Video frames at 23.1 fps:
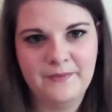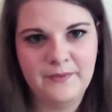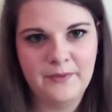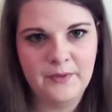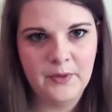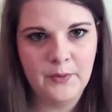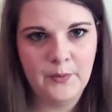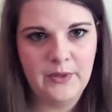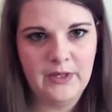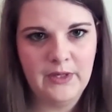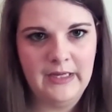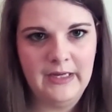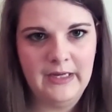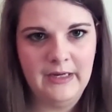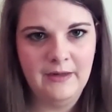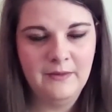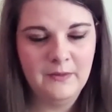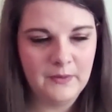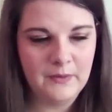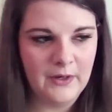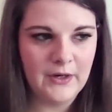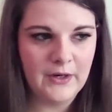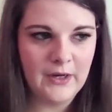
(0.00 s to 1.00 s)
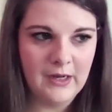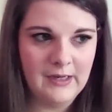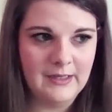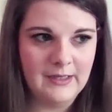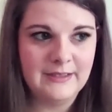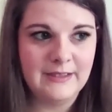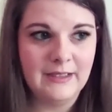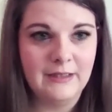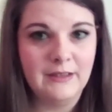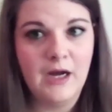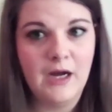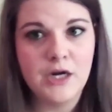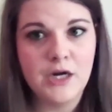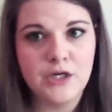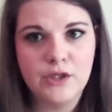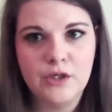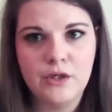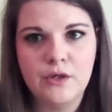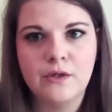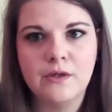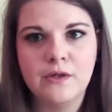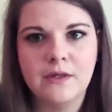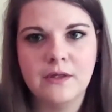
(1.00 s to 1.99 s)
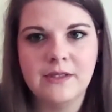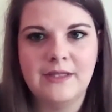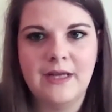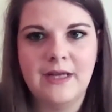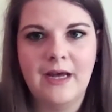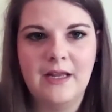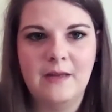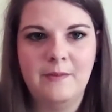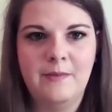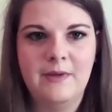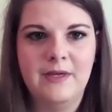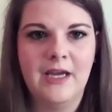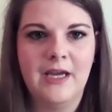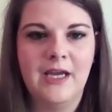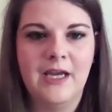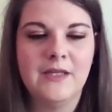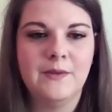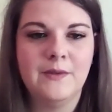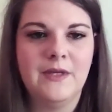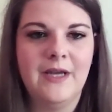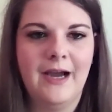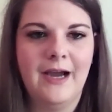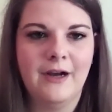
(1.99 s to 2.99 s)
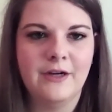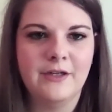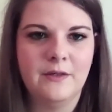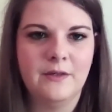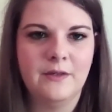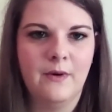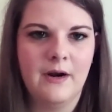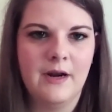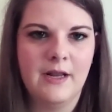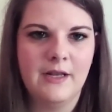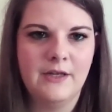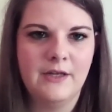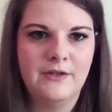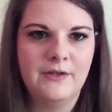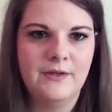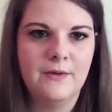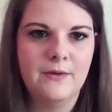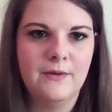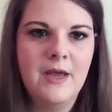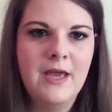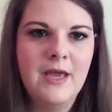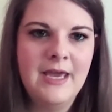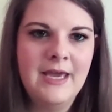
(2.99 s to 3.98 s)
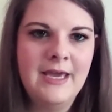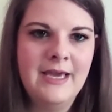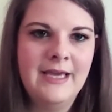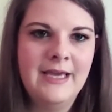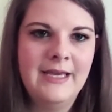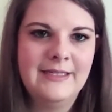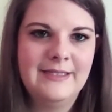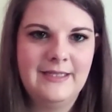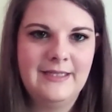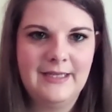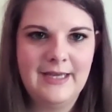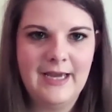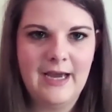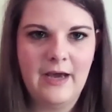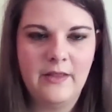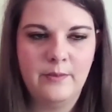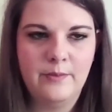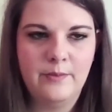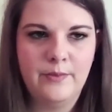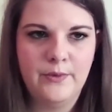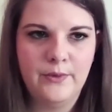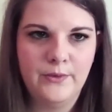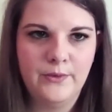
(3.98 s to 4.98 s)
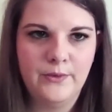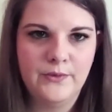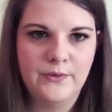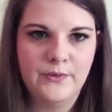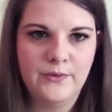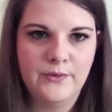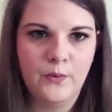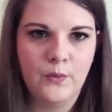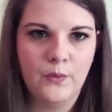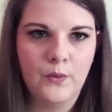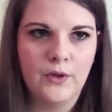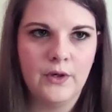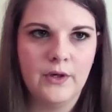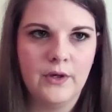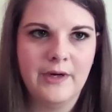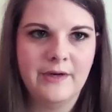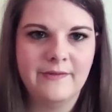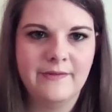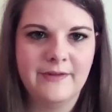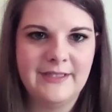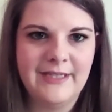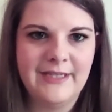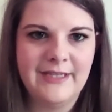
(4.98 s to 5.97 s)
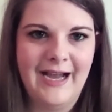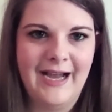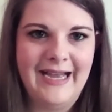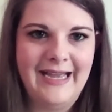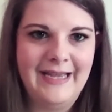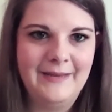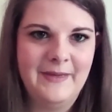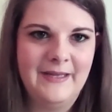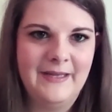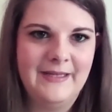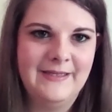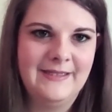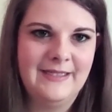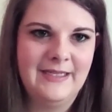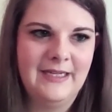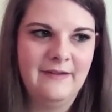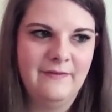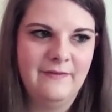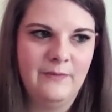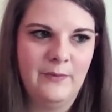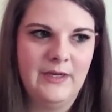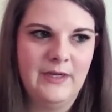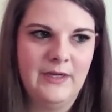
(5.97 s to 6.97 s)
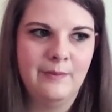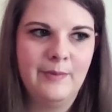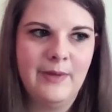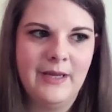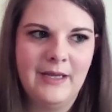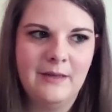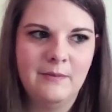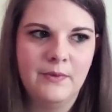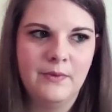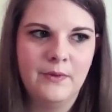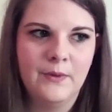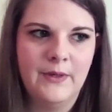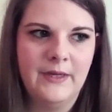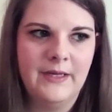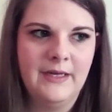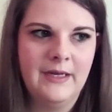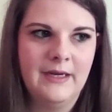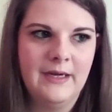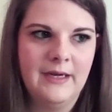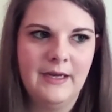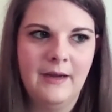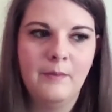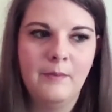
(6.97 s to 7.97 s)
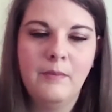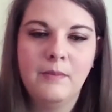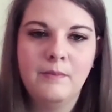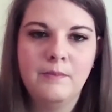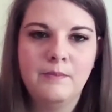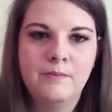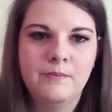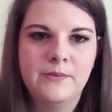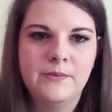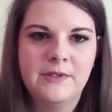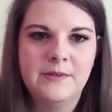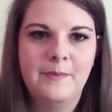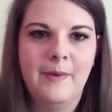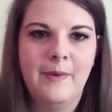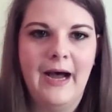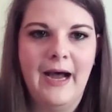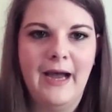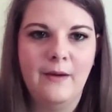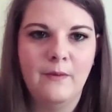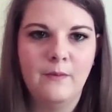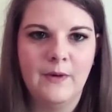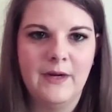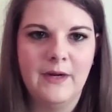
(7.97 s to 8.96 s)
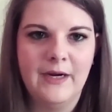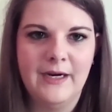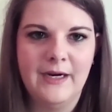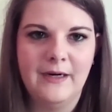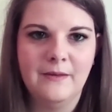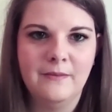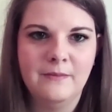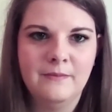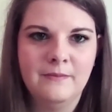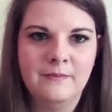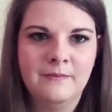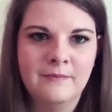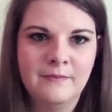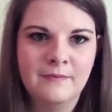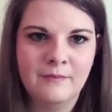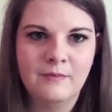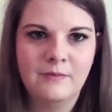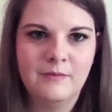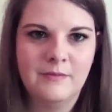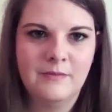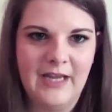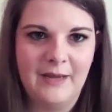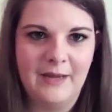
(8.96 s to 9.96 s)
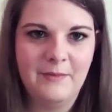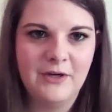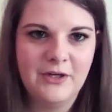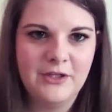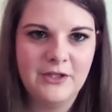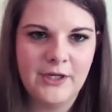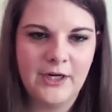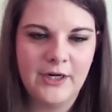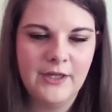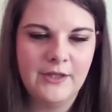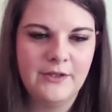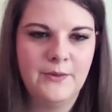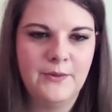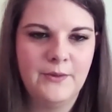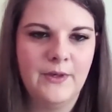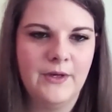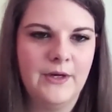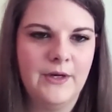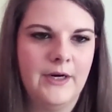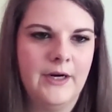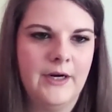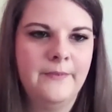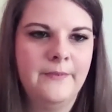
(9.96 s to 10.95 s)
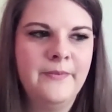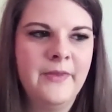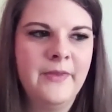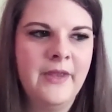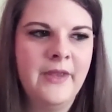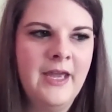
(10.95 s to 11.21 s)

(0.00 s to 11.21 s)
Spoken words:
But we are calling this a longitudinal study because we actually wanted to see how the boots wore over time and see if we could pinpoint a spot where damage started to occur.